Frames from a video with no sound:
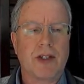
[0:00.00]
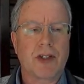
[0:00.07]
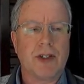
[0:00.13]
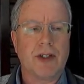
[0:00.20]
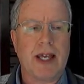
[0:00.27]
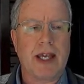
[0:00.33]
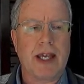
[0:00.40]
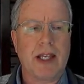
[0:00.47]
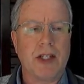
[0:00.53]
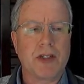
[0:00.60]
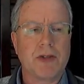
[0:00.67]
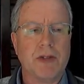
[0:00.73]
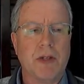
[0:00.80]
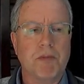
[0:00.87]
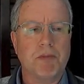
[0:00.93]
turn that
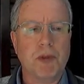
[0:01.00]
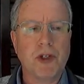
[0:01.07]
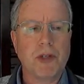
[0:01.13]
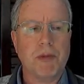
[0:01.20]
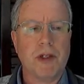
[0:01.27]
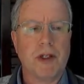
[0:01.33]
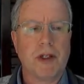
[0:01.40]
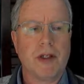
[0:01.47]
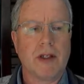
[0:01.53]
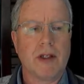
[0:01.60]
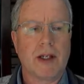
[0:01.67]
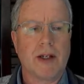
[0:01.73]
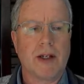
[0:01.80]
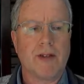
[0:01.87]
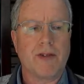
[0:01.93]
into a
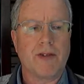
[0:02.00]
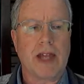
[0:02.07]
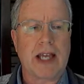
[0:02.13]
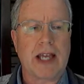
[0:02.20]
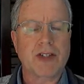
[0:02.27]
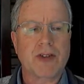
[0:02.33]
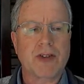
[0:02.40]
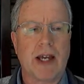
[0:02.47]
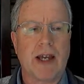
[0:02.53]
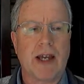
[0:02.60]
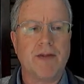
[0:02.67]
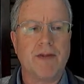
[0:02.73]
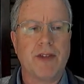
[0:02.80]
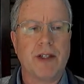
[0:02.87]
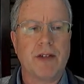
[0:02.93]
bootable flash
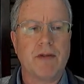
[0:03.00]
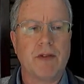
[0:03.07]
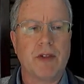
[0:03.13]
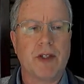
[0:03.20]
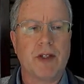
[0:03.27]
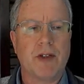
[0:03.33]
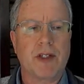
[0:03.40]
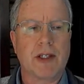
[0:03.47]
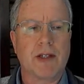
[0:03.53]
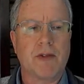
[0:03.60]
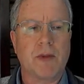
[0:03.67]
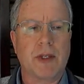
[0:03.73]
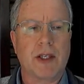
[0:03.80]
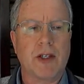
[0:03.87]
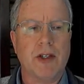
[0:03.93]
drive
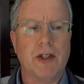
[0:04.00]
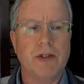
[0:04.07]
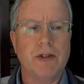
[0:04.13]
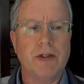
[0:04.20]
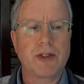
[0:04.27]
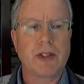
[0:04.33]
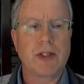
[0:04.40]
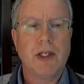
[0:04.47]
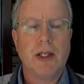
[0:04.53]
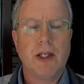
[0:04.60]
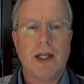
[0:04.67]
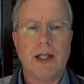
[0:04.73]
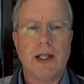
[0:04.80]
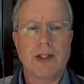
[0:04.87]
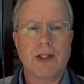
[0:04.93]
that we can use
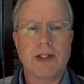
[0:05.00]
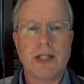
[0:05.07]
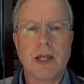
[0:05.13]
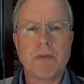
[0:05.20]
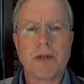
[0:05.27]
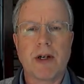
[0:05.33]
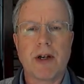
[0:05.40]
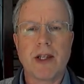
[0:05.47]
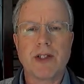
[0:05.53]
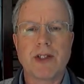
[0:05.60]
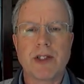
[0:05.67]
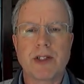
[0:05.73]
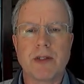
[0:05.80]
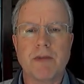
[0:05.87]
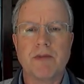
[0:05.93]
as a temporary
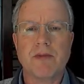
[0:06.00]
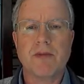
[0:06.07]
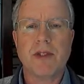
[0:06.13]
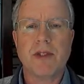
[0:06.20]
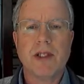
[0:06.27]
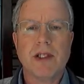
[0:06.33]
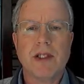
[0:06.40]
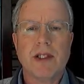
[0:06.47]
system